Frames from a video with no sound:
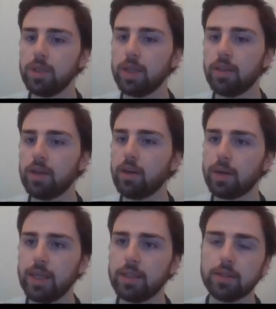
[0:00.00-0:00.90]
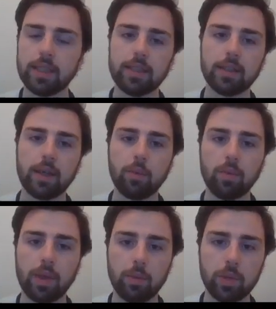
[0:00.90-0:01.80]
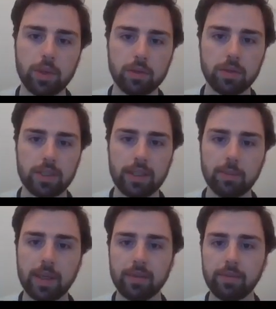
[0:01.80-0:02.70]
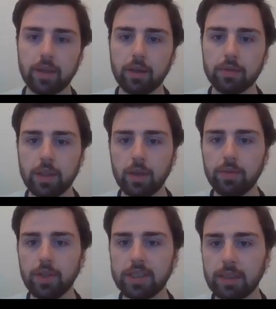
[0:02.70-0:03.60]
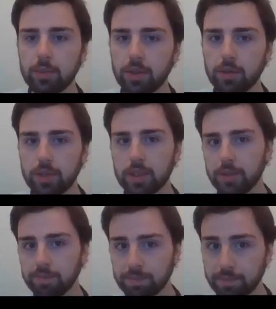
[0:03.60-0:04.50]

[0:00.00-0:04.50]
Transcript: they're not an agency, so they wouldn't see the benefit of using them tools. So